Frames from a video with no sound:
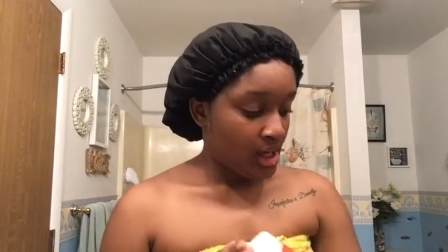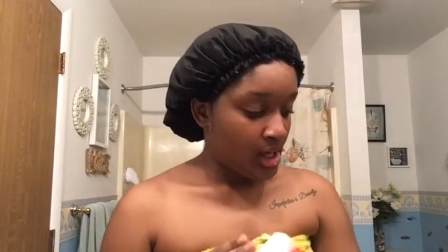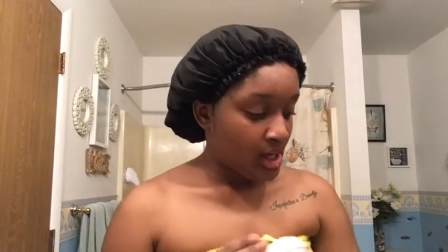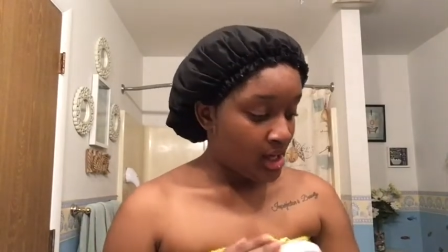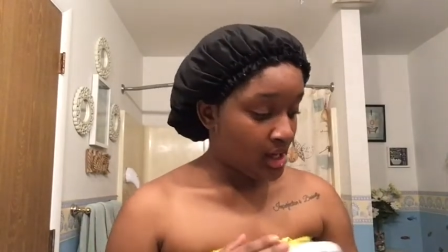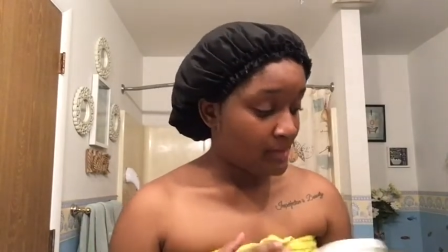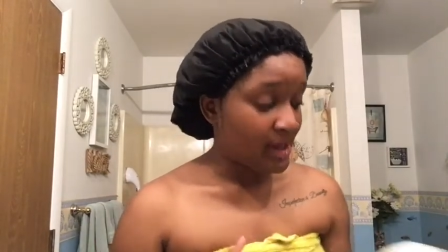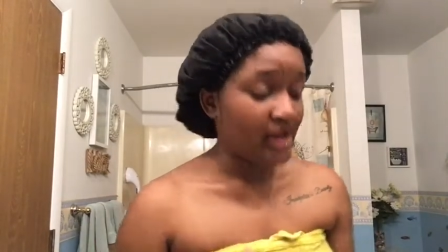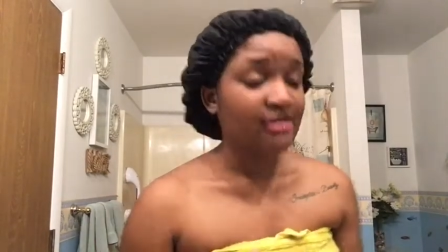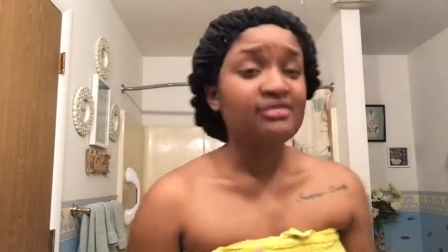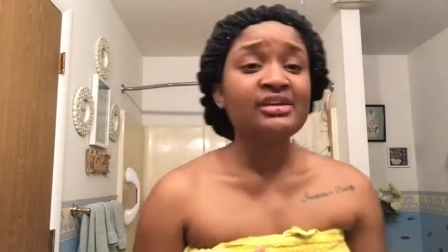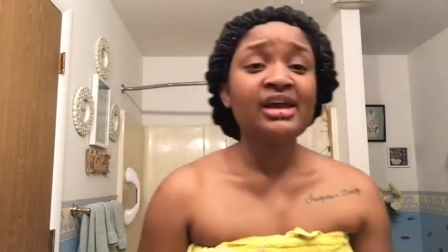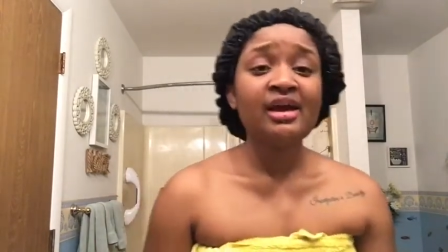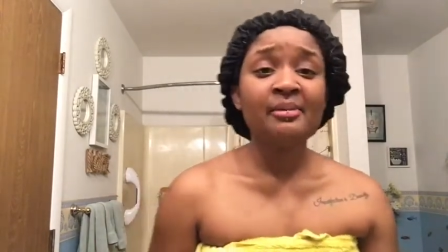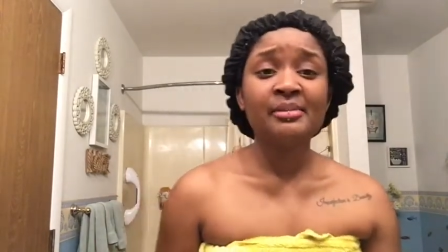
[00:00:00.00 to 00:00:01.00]
I don't
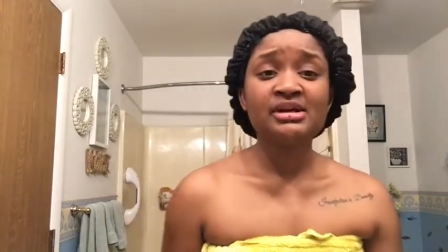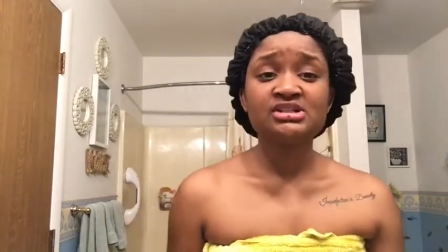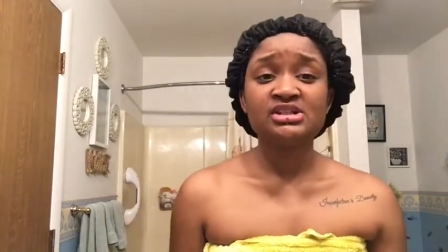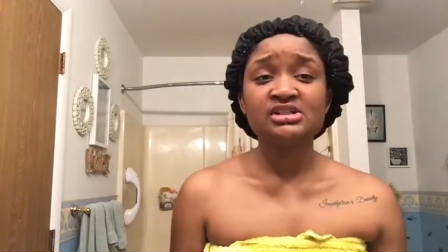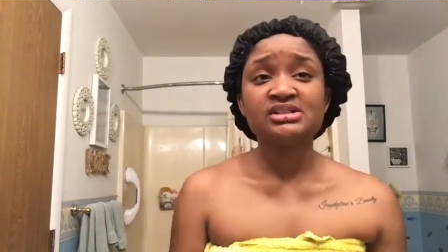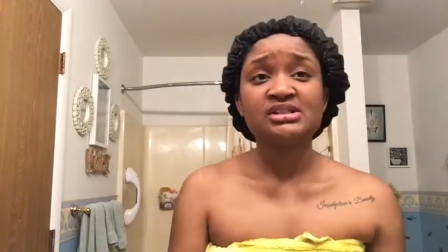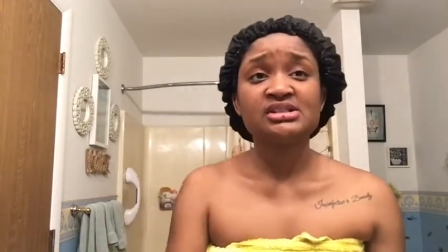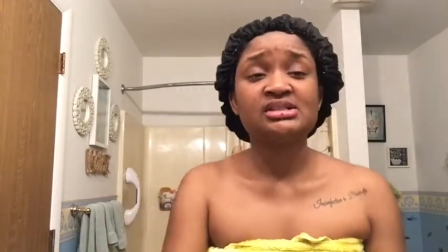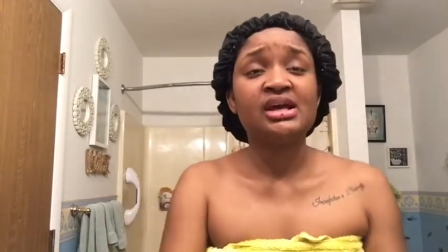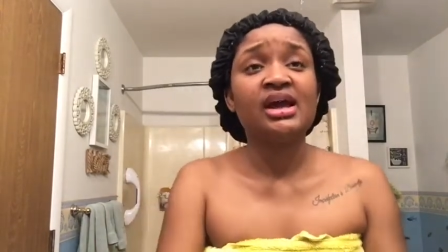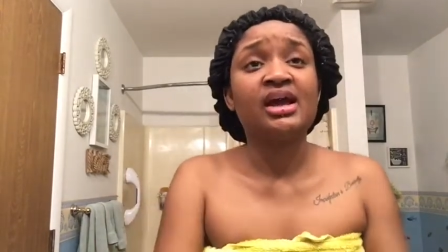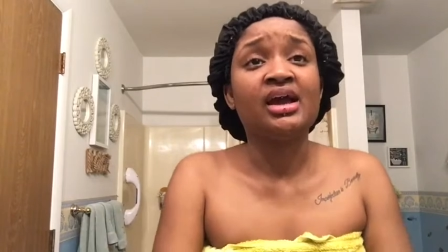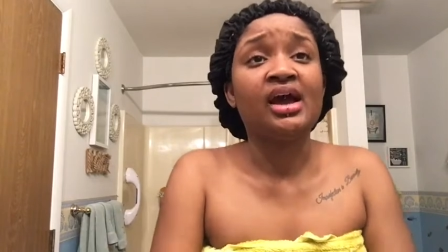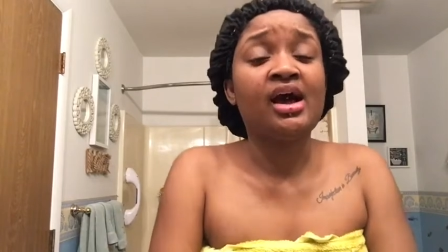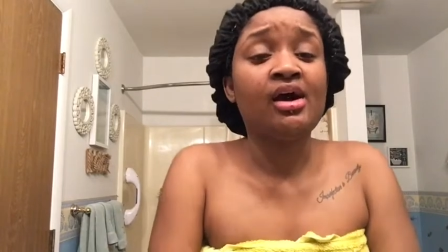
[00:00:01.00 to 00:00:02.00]
really have much else to
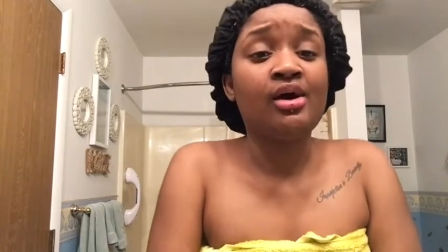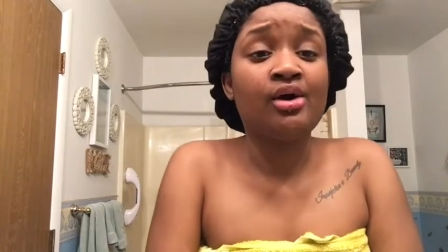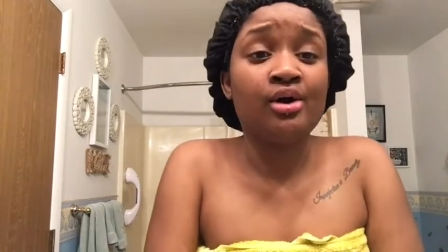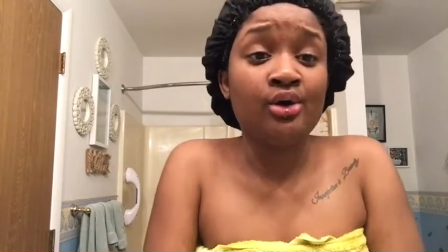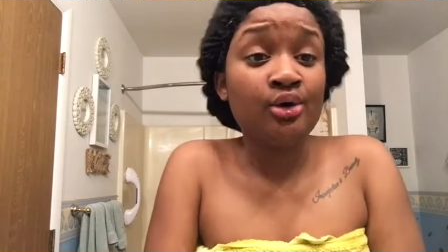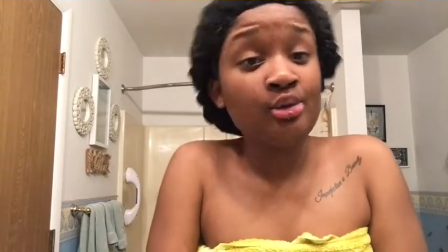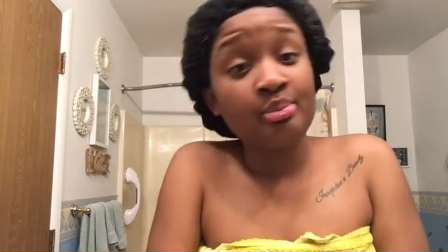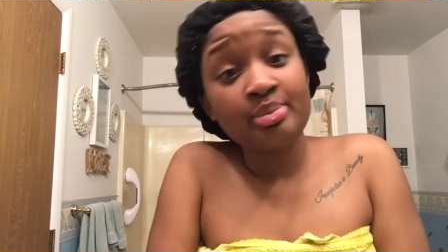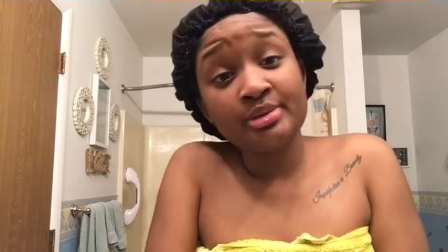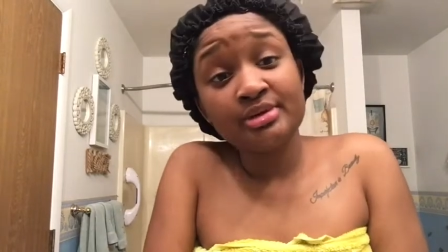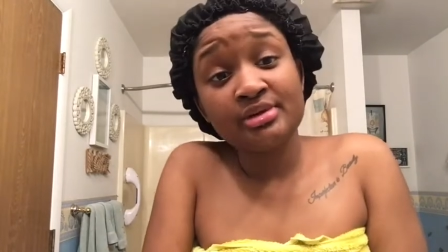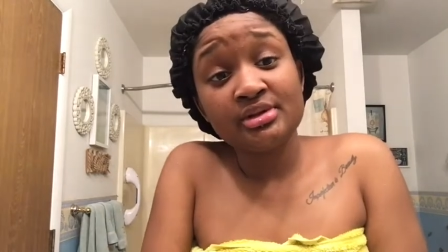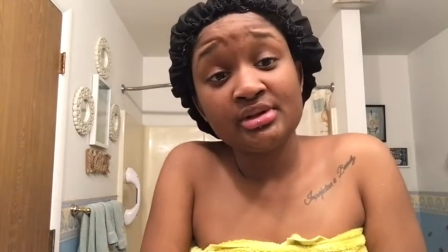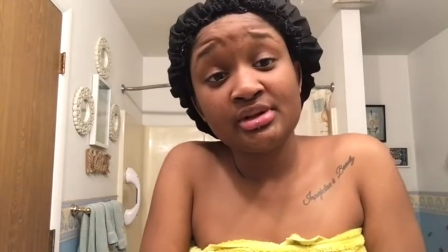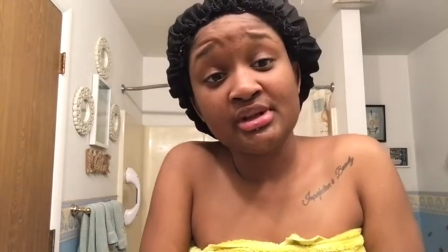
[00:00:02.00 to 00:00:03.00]
say. I hope
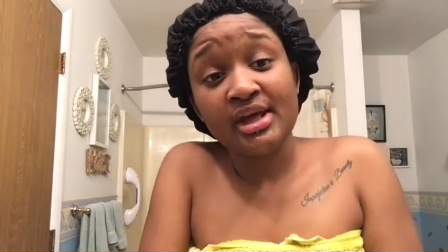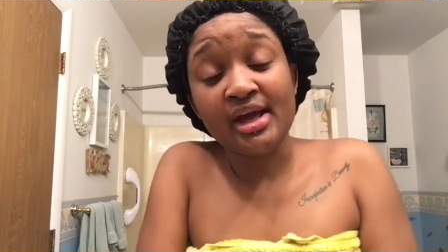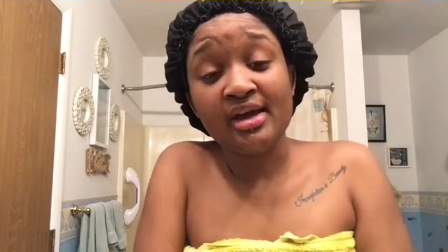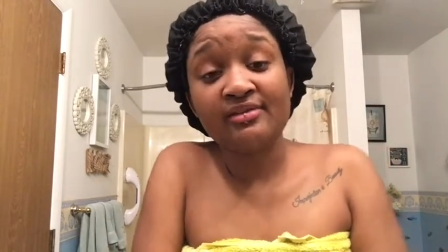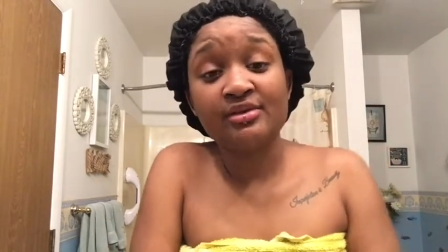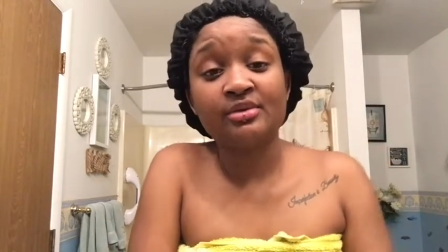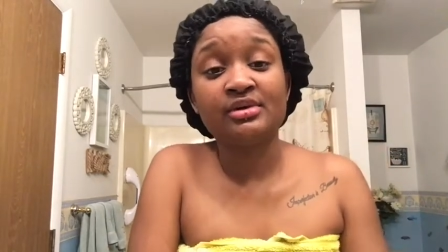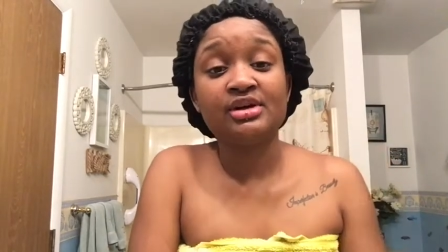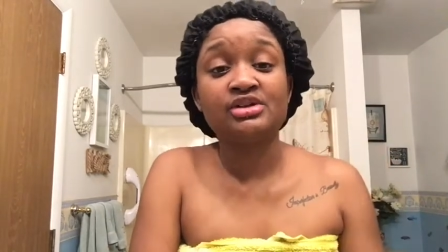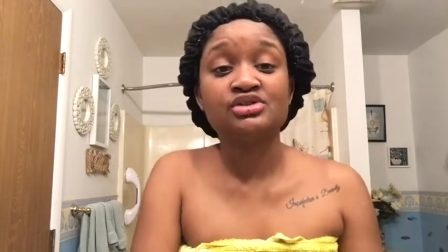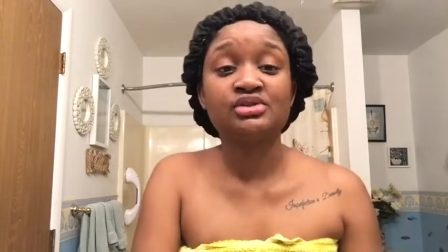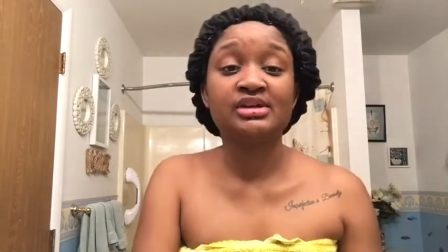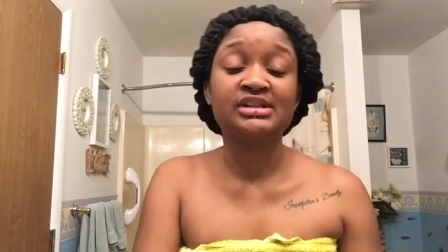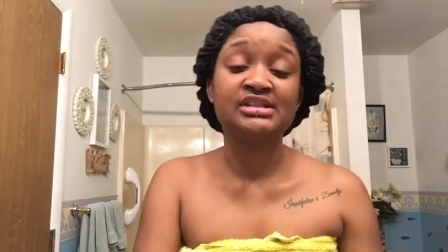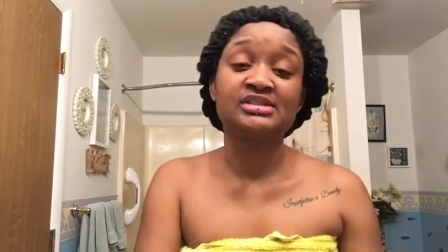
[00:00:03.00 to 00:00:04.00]
that everyone
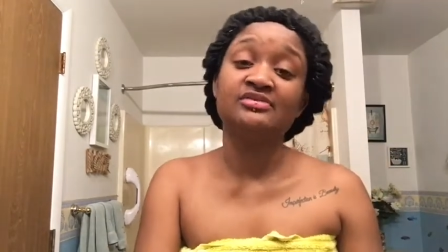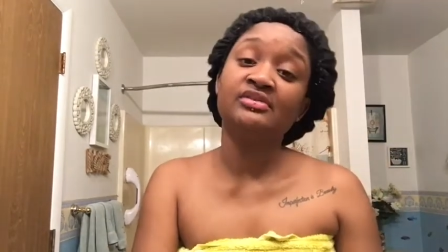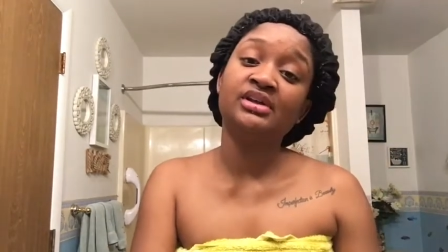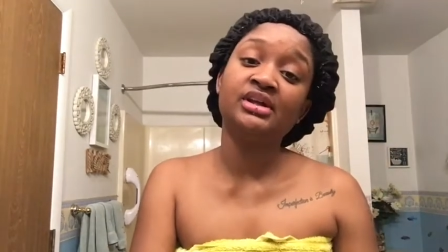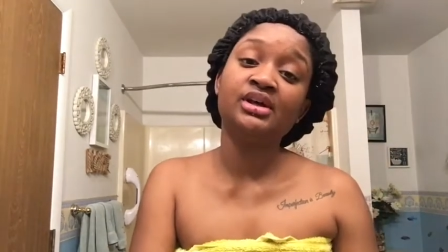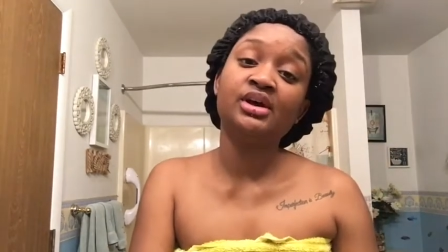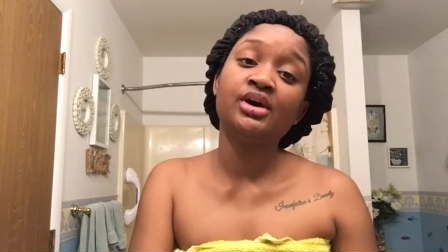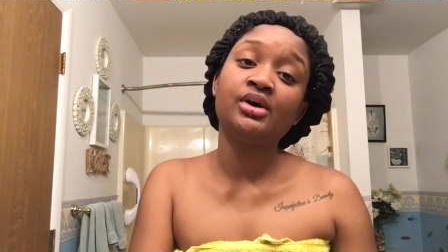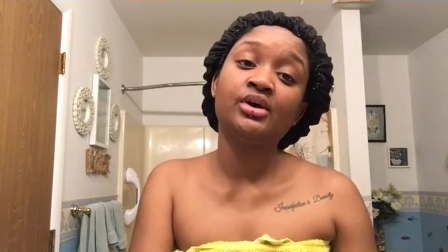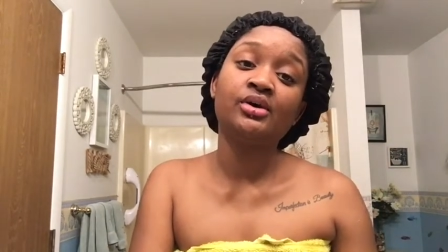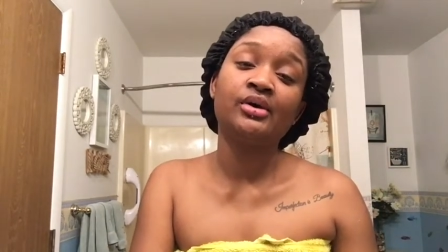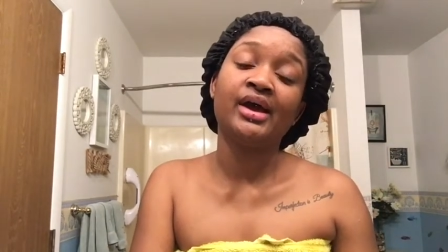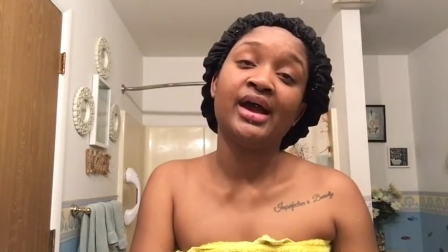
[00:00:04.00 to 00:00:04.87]
enjoyed this video,